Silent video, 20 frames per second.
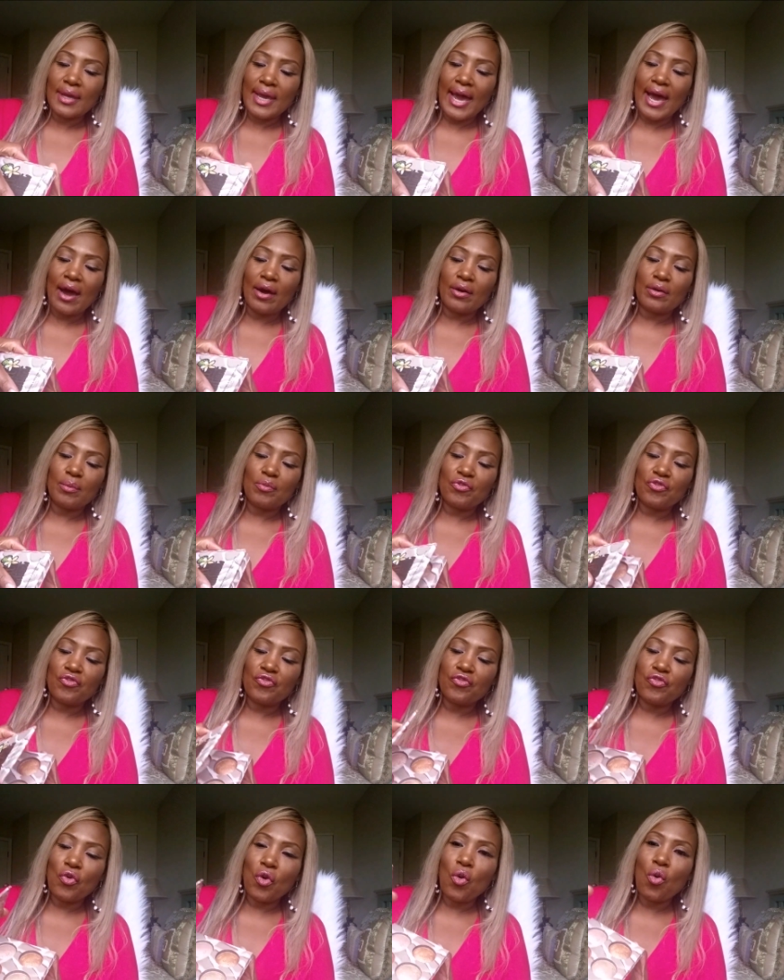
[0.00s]
count them,
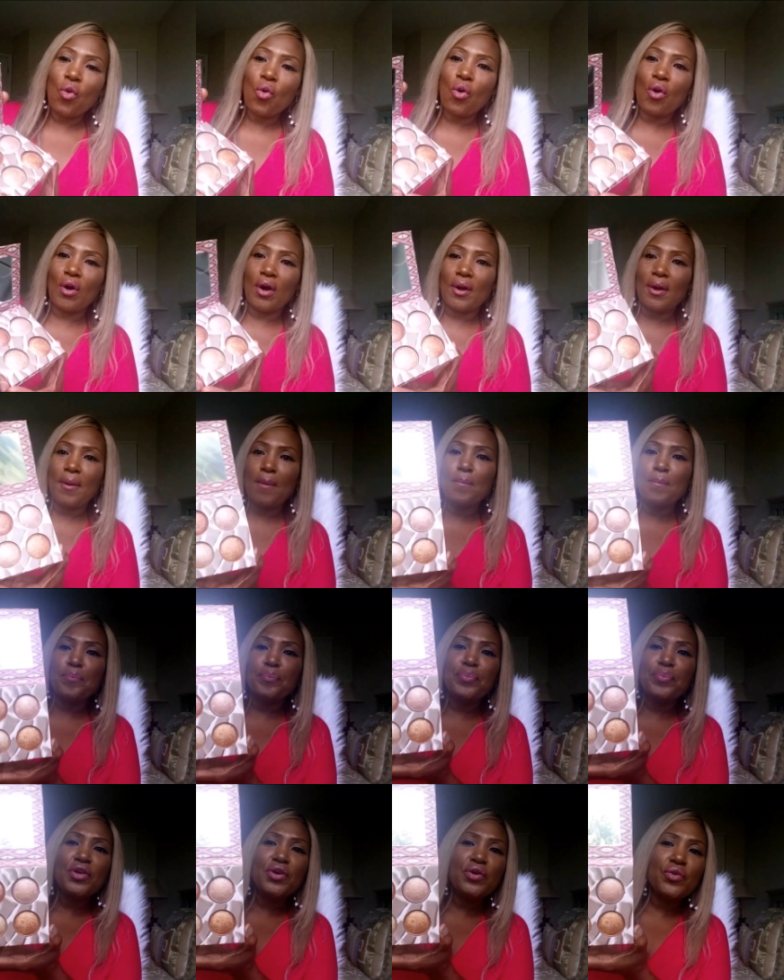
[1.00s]
four
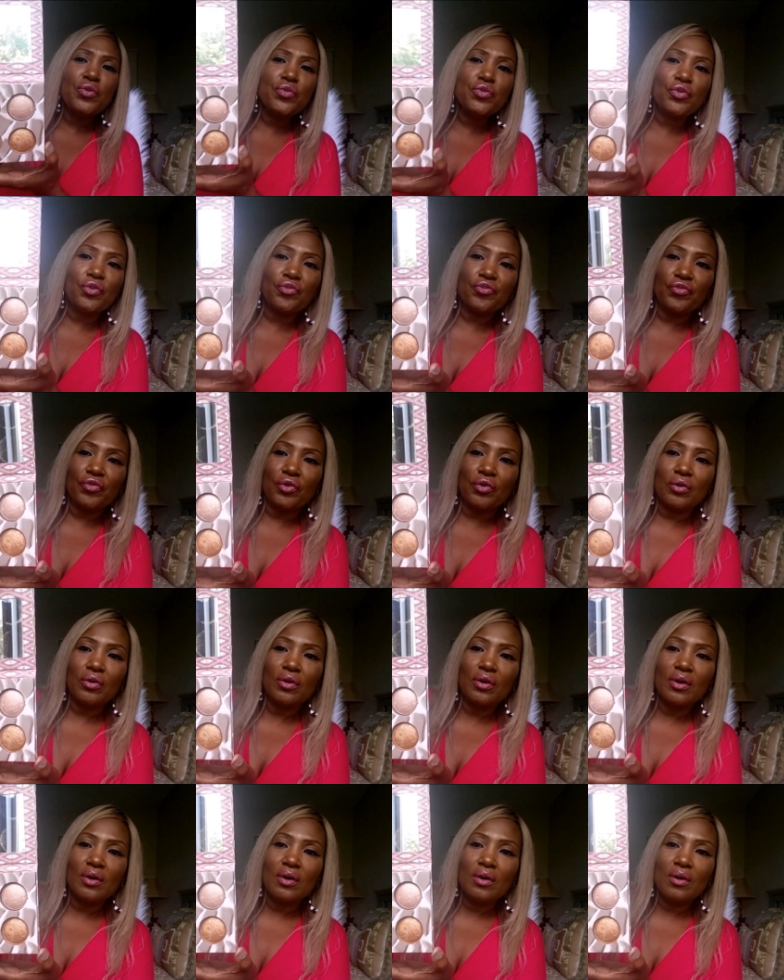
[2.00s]

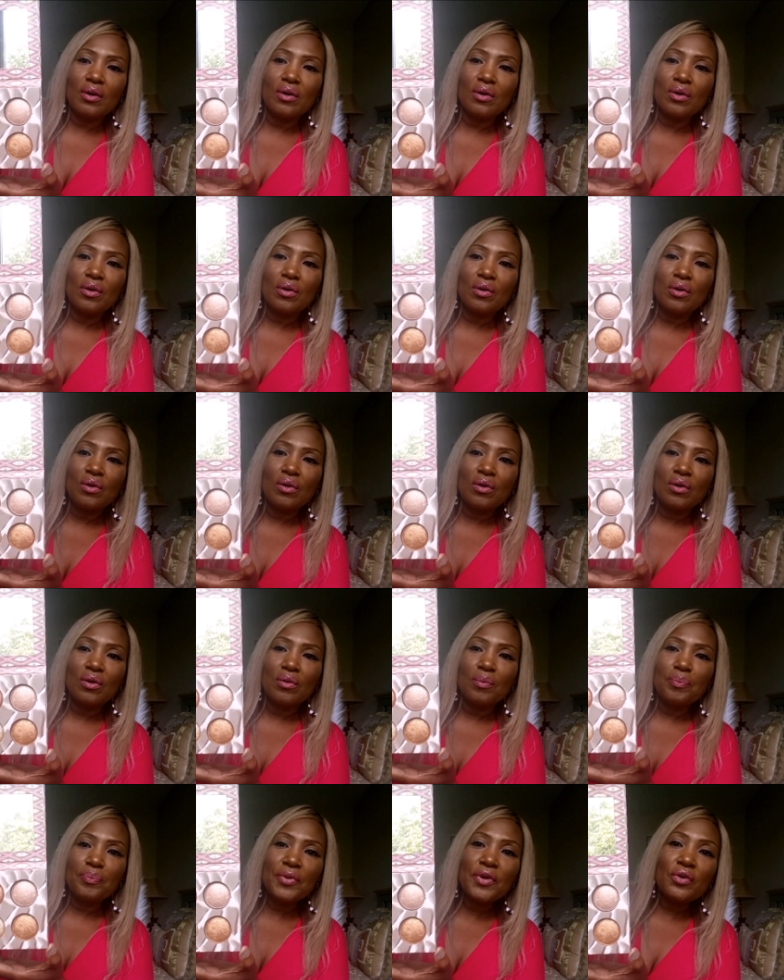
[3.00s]
beautiful,
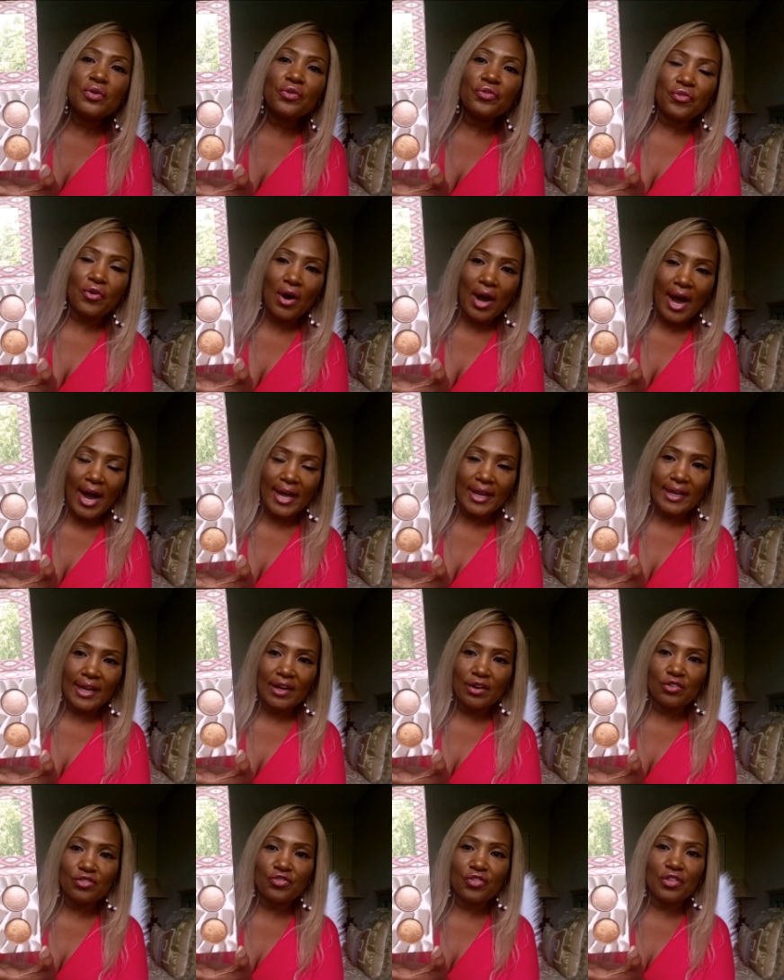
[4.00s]
beautiful
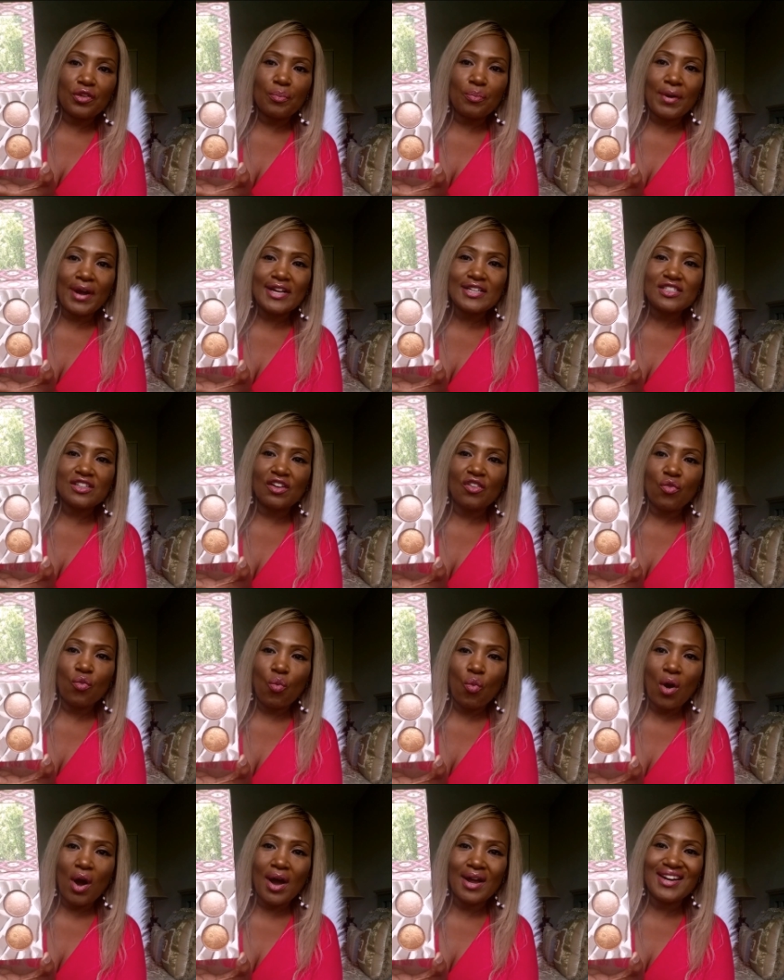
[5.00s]
highlighters for the price
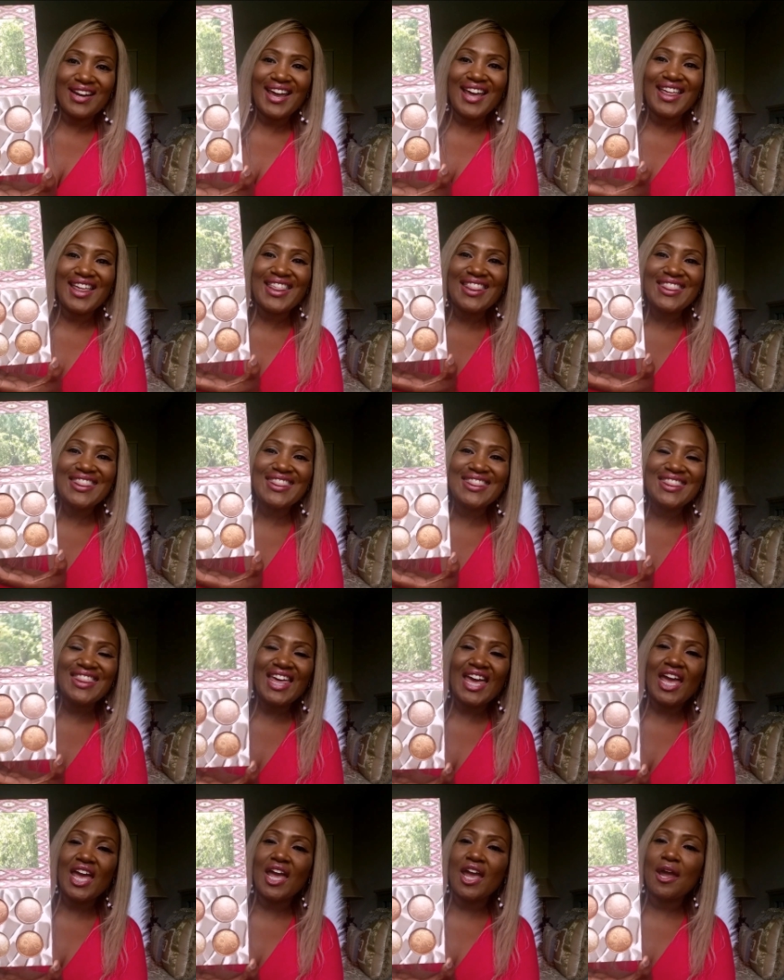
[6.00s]
of one, and
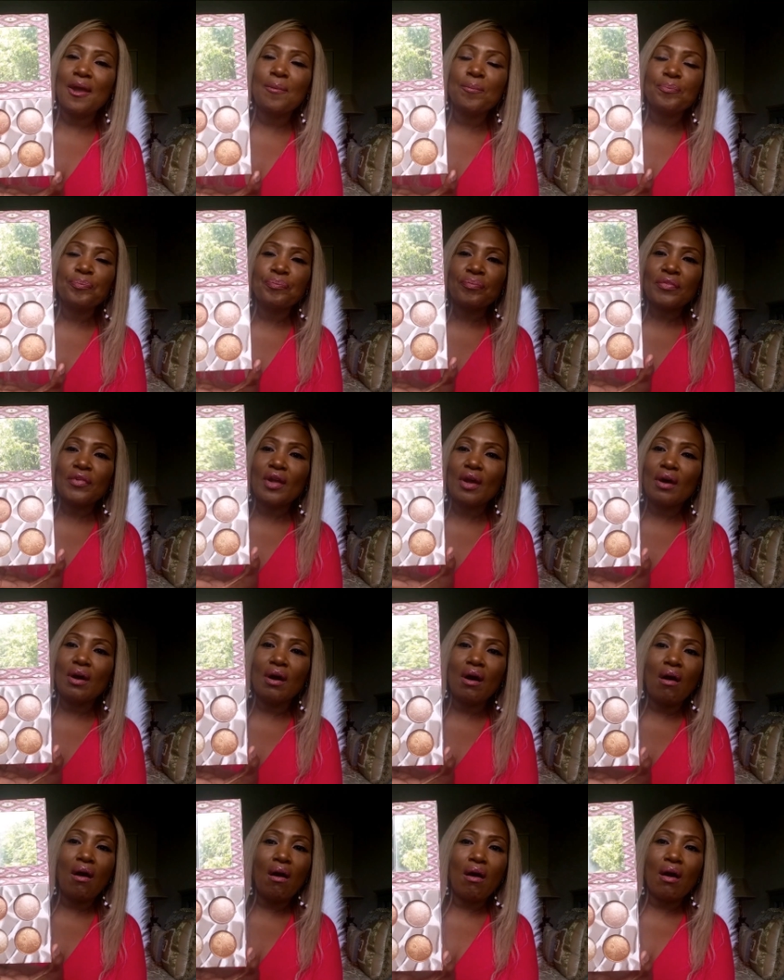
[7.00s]
they
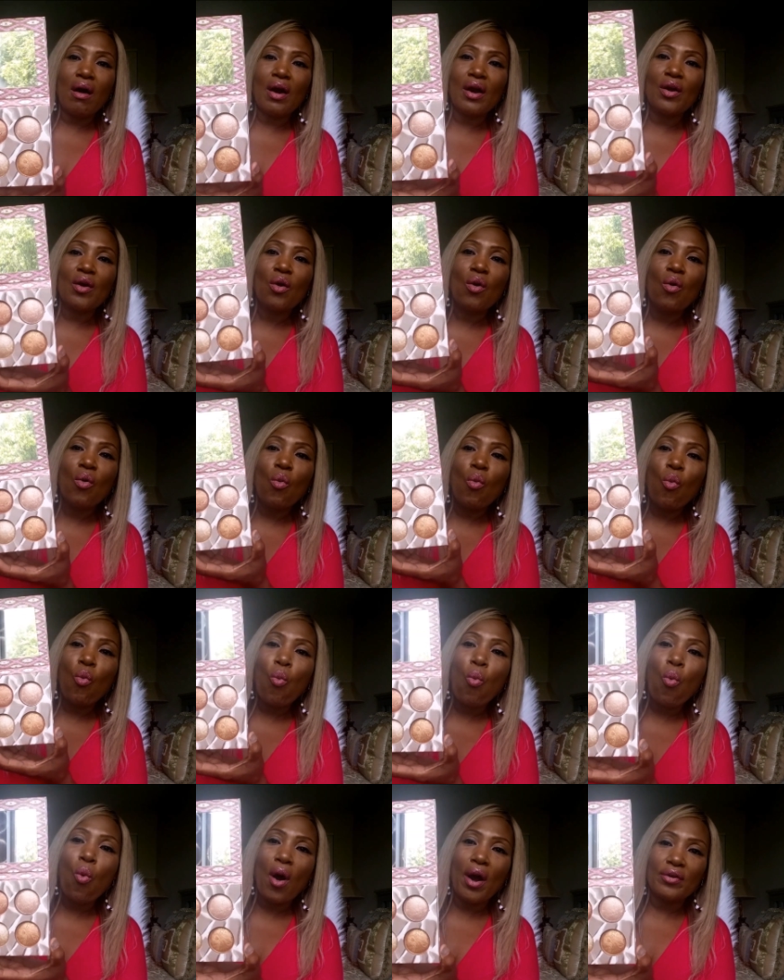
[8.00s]
are
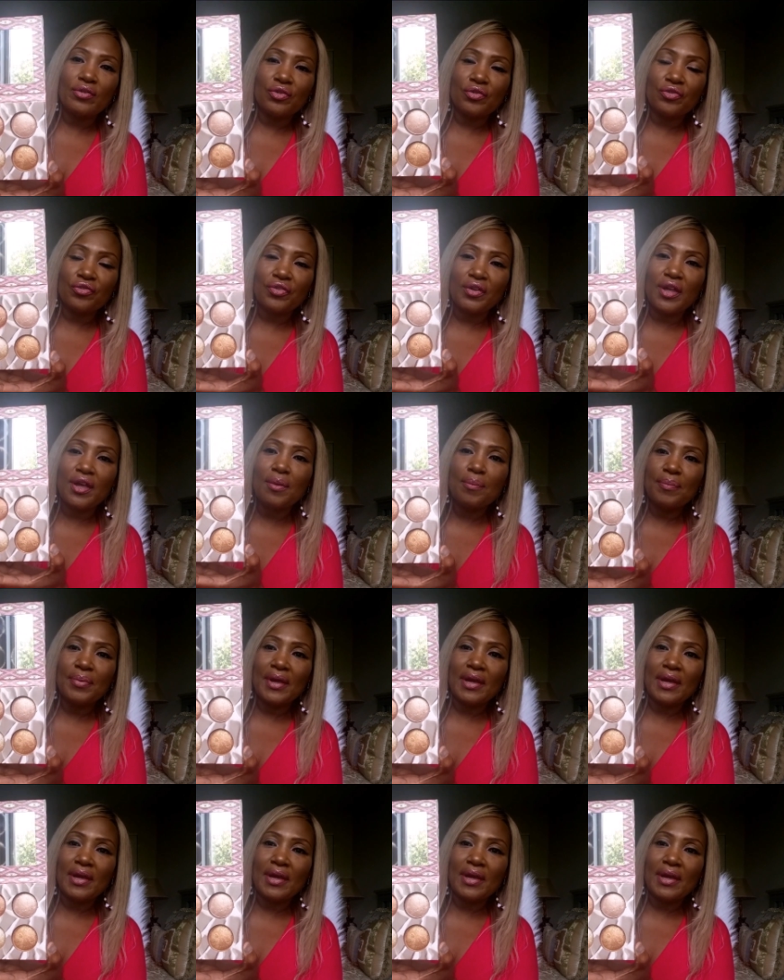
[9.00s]
wonderfully